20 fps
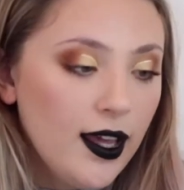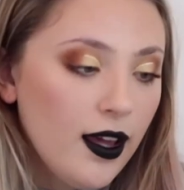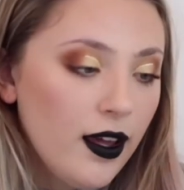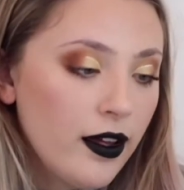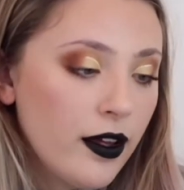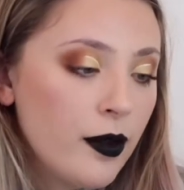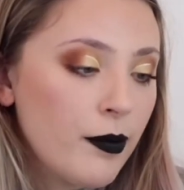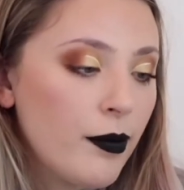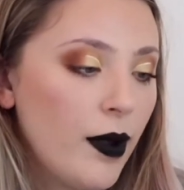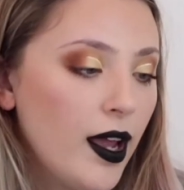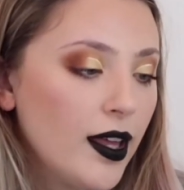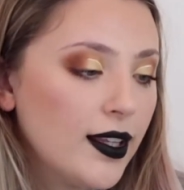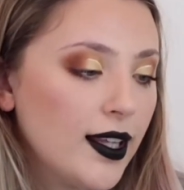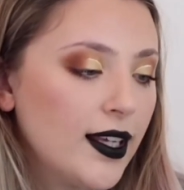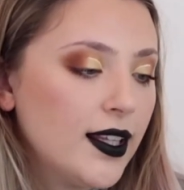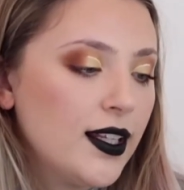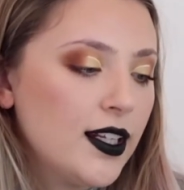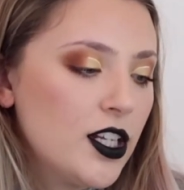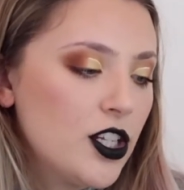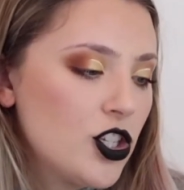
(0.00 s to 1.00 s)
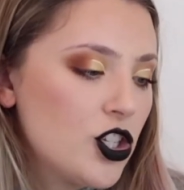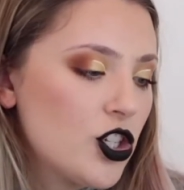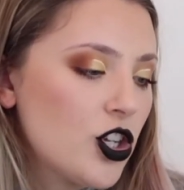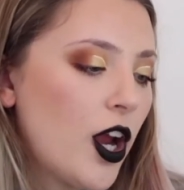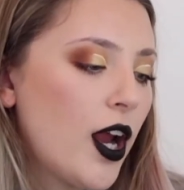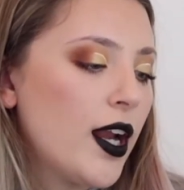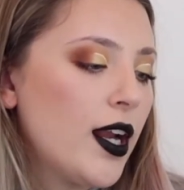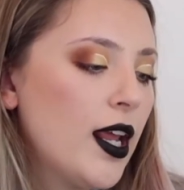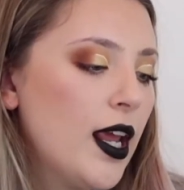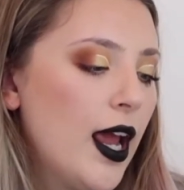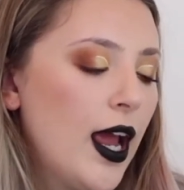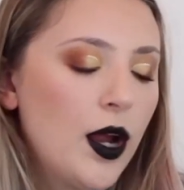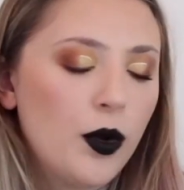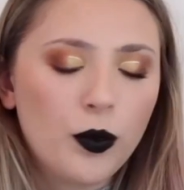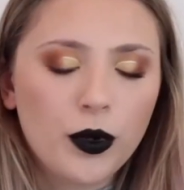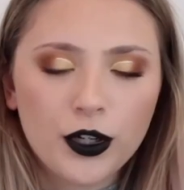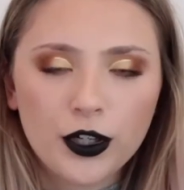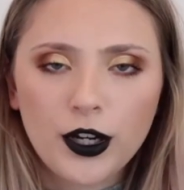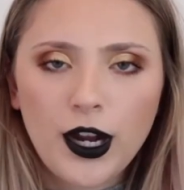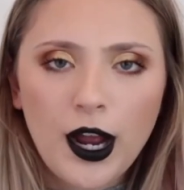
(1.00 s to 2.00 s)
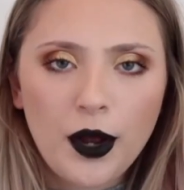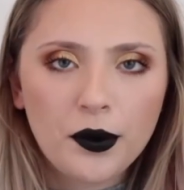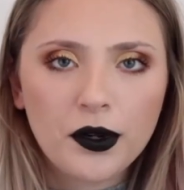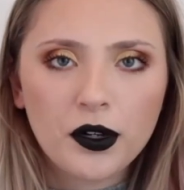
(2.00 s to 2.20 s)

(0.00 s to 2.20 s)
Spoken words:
I like that it's shiny. I wonder how